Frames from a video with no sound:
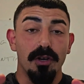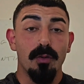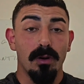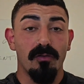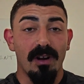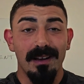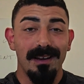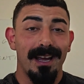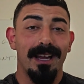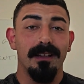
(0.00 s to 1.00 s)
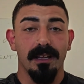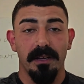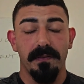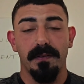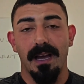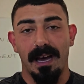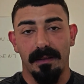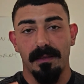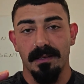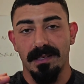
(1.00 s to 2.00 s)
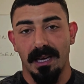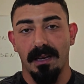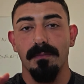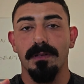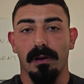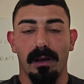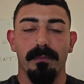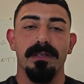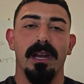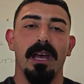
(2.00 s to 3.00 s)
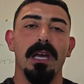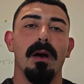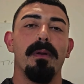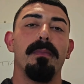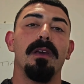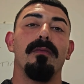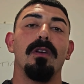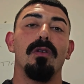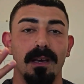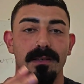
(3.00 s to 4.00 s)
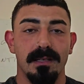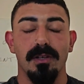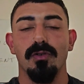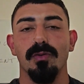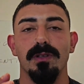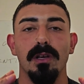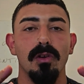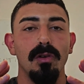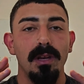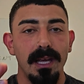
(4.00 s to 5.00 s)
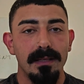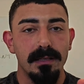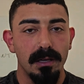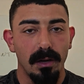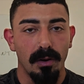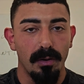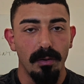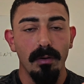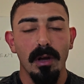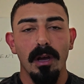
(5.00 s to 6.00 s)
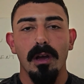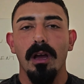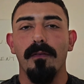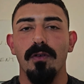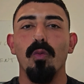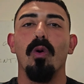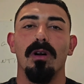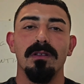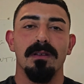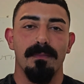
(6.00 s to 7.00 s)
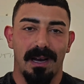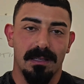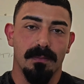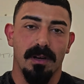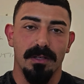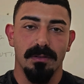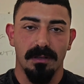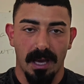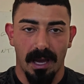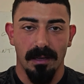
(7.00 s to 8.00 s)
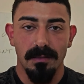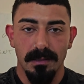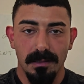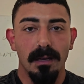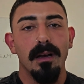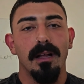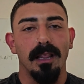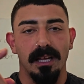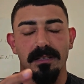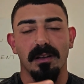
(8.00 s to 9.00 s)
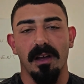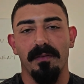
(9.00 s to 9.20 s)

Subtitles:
you want to run and lift at the same time. Today, I'm going to be giving you essentials that you need to know if you want to maximize your gains. Let's dive